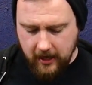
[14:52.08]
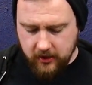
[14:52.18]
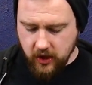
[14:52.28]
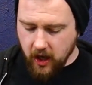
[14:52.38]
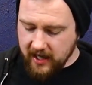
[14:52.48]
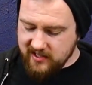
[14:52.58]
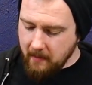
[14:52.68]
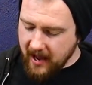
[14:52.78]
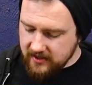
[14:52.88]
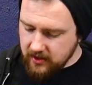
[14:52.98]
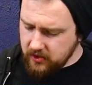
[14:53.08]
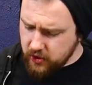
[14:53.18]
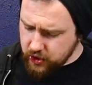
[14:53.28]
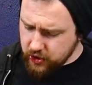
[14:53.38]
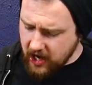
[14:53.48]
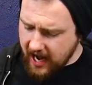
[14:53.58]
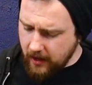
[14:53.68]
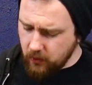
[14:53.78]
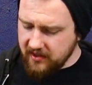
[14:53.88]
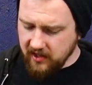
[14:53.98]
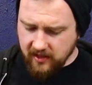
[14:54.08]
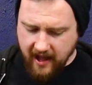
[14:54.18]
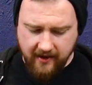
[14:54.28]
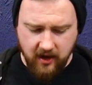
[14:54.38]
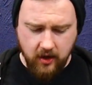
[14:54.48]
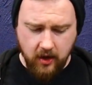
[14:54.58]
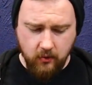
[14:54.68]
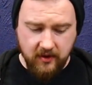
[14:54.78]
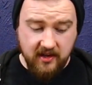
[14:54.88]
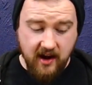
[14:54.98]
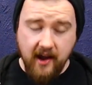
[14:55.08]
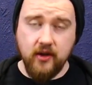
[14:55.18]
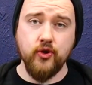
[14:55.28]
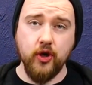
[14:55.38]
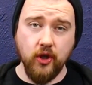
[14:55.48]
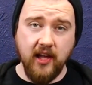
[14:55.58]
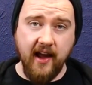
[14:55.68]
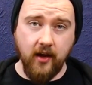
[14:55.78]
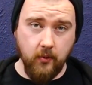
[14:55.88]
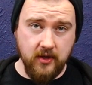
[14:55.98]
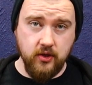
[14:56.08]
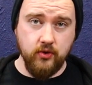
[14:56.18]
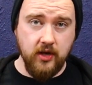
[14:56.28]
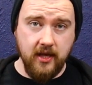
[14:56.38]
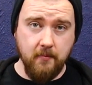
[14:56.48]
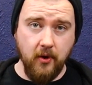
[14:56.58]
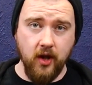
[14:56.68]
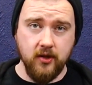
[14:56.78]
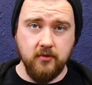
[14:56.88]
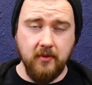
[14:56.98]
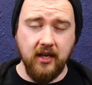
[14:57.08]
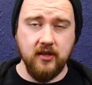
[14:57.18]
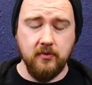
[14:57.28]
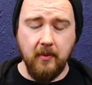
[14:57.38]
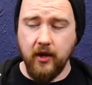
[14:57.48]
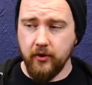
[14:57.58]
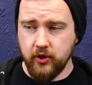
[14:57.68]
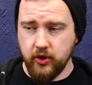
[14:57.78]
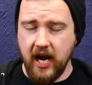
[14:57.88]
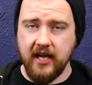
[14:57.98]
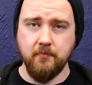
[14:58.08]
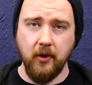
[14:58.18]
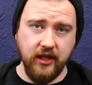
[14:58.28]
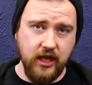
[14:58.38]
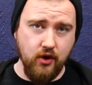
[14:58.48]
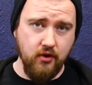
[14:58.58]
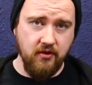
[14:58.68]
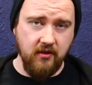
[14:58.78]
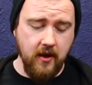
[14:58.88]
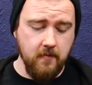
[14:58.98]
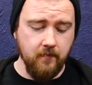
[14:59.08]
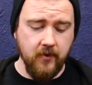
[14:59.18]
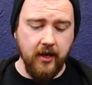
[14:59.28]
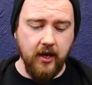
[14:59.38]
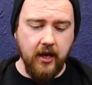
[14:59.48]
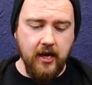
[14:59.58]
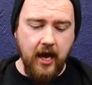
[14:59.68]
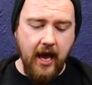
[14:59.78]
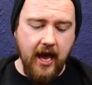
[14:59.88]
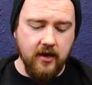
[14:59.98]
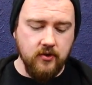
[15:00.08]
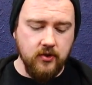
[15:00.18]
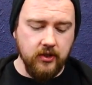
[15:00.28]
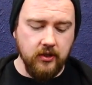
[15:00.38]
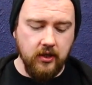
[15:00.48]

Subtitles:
So it's a Mexican Strat with a lacquer, with a nitro lacquer, which is really important to me because my other Strat is polyurethane. And